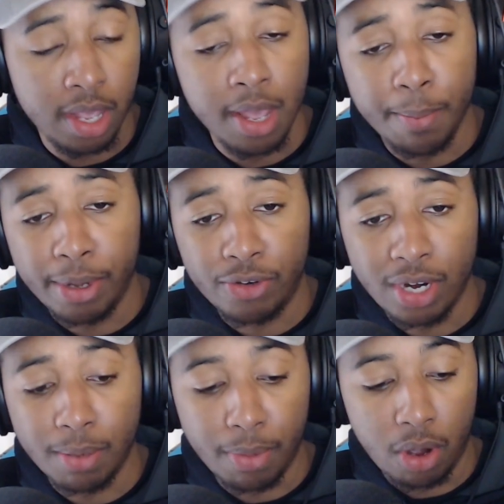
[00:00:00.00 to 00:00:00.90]

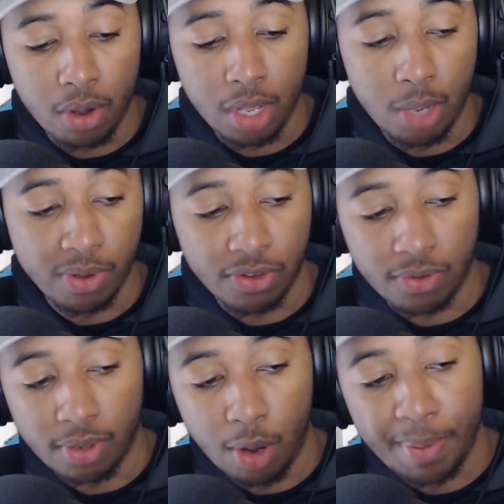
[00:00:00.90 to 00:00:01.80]
penetrating the ball, and he
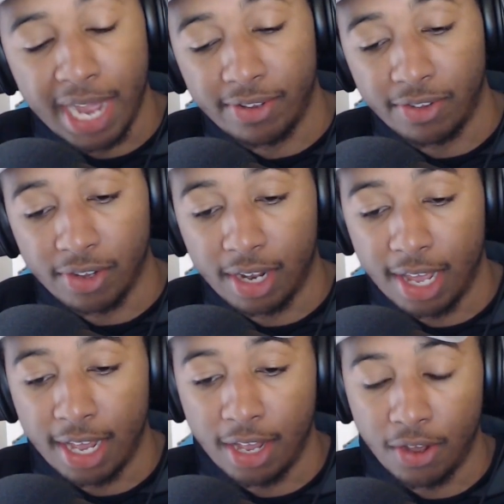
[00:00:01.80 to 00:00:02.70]
was, passing to
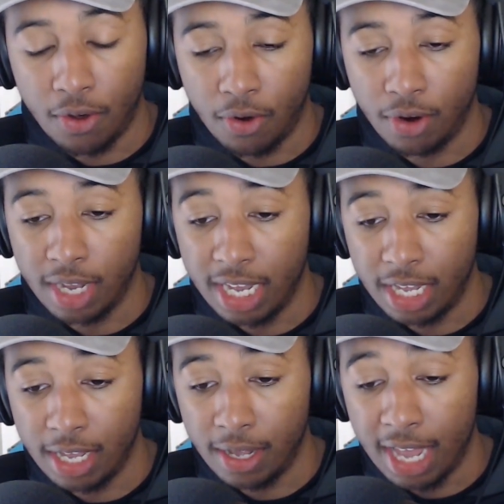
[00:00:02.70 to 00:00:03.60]
Clay or
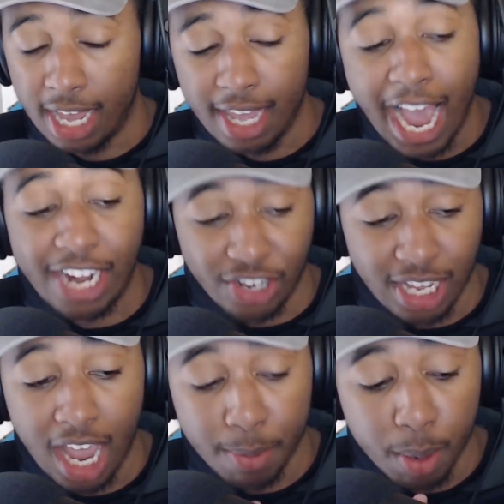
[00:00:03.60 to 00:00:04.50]
Iggy. Iggy actually
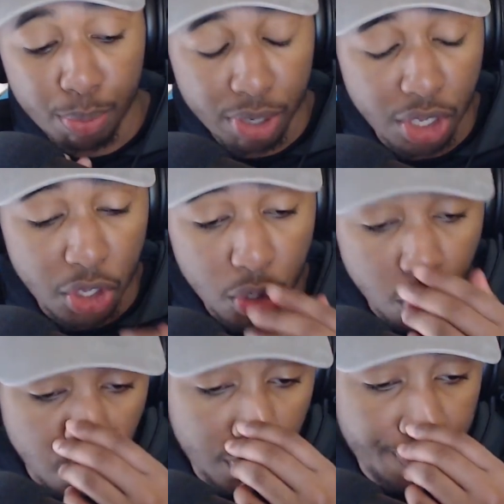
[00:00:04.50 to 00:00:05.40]
came up pretty
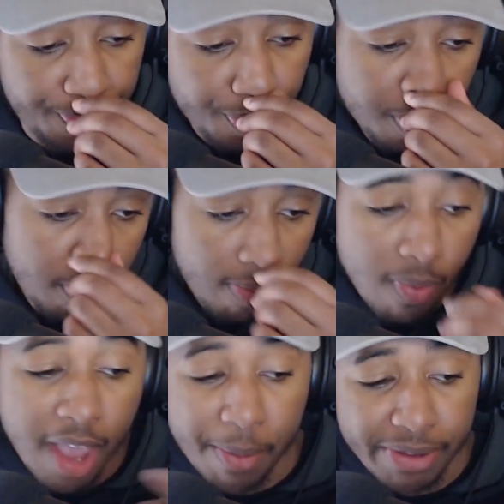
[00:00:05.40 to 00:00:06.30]
huge.
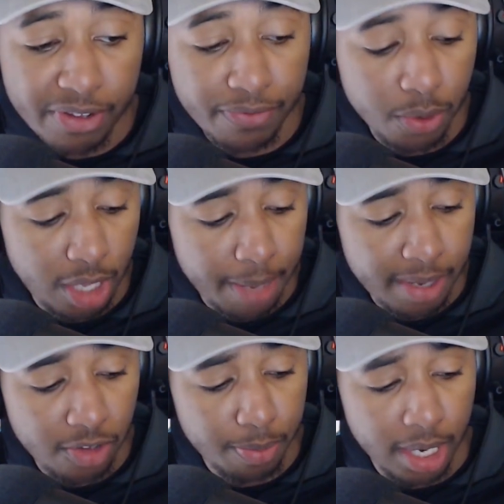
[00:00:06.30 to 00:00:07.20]
He missed a few
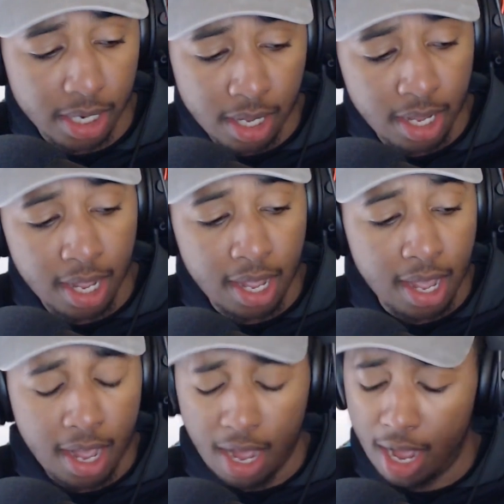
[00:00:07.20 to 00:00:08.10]
gimmies, but
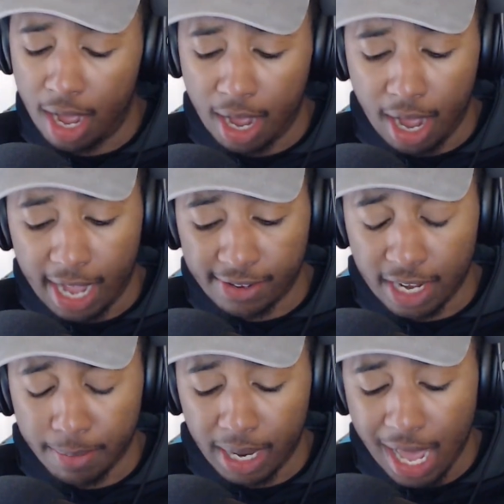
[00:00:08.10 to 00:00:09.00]
I
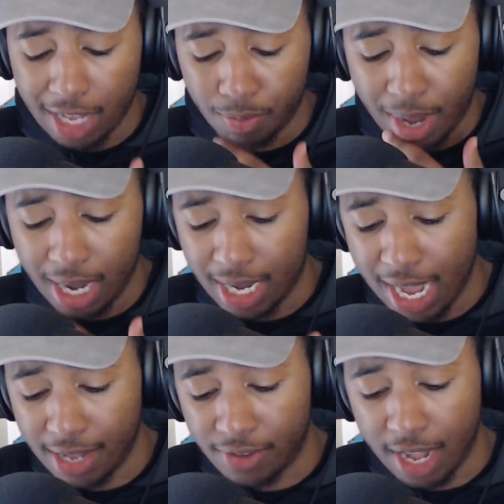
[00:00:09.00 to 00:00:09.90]
said in my last
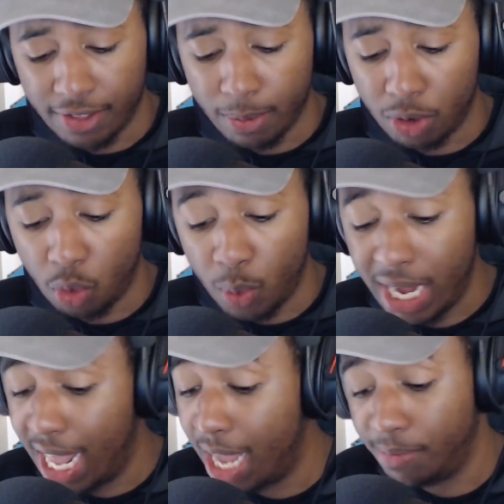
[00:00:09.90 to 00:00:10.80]
podcast that they were going to
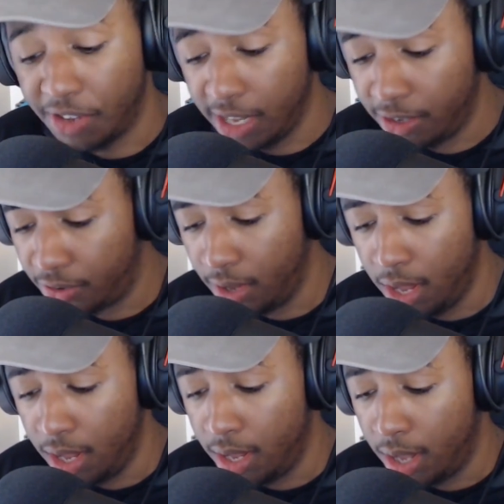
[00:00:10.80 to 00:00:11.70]
win Game 6.
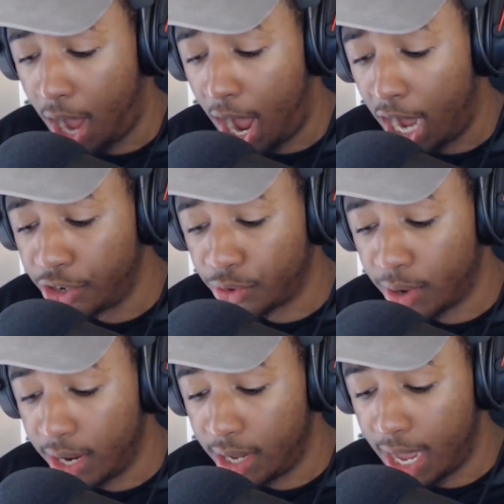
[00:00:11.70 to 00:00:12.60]

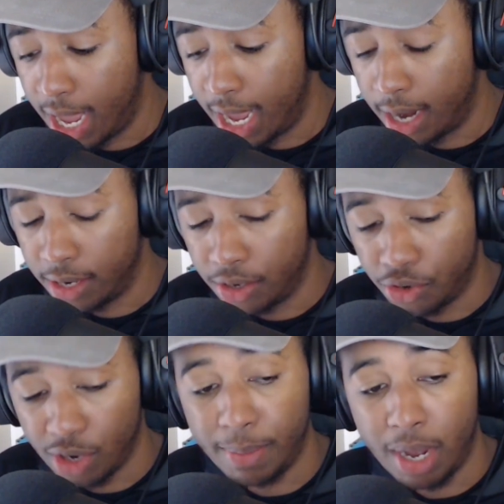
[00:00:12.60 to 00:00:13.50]
Andre and
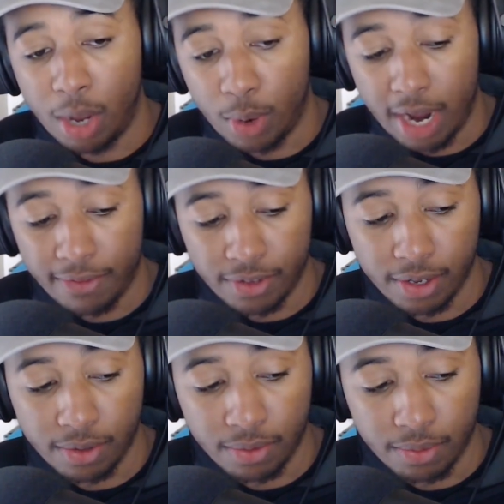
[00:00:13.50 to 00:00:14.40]
Draymond will have to,